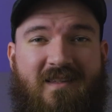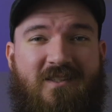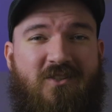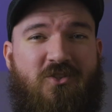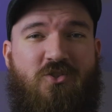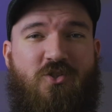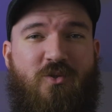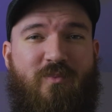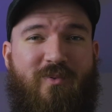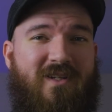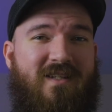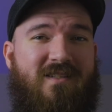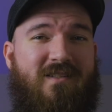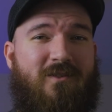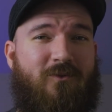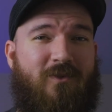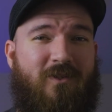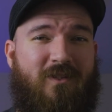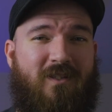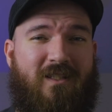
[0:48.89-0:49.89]
This is super
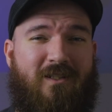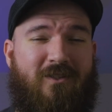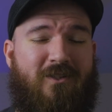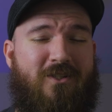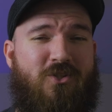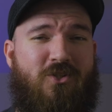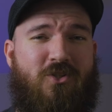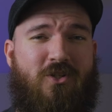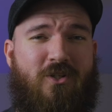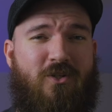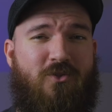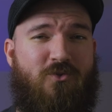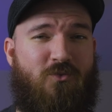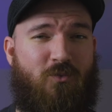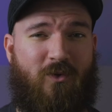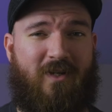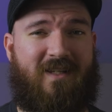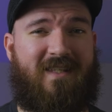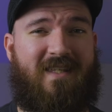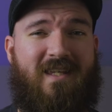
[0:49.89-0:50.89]
easy. We're literally just gonna use
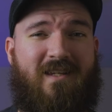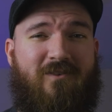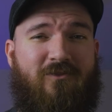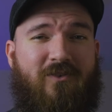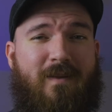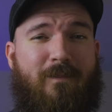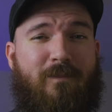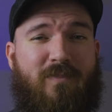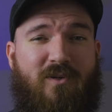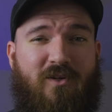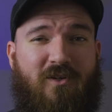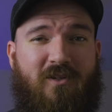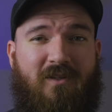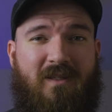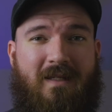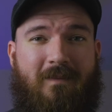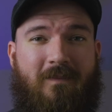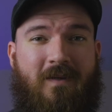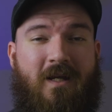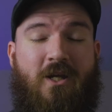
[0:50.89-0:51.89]
one keyframe per
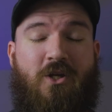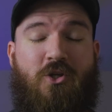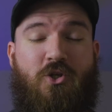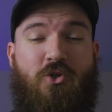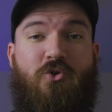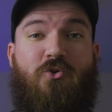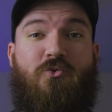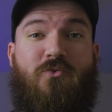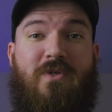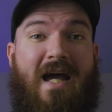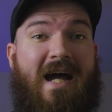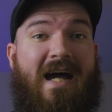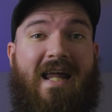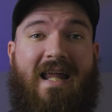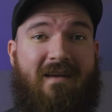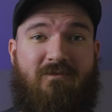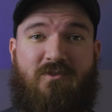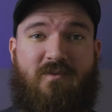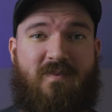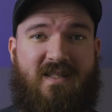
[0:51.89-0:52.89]
clip. You do not
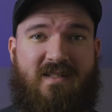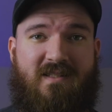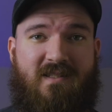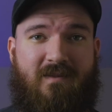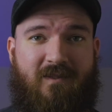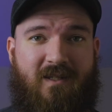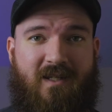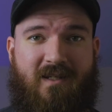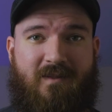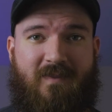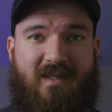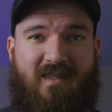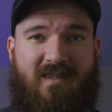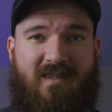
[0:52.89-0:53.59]
have to be intimidated by